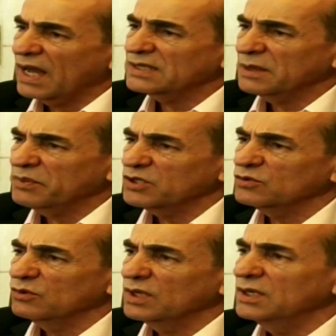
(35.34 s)
And all
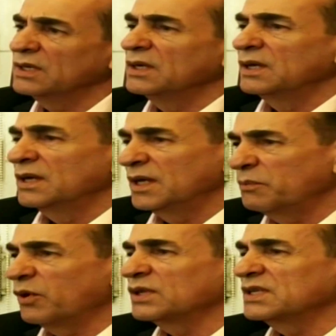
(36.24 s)
the precautions
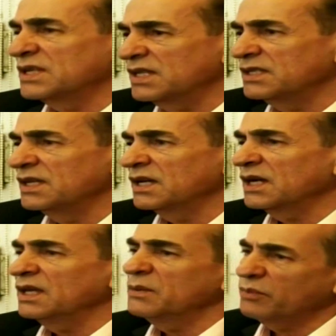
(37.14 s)
might not be
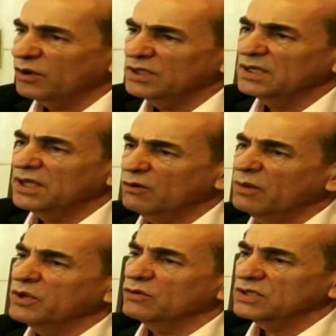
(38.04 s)
enough because the
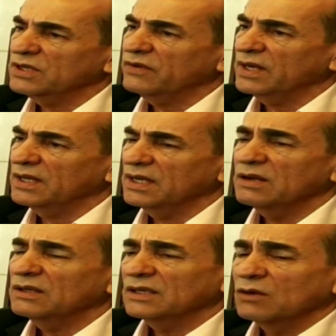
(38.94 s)
problem is
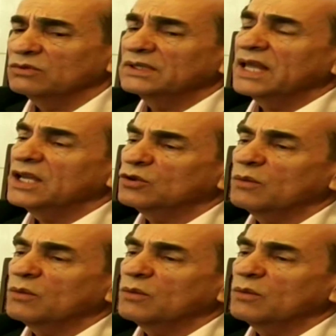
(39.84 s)
extremely serious.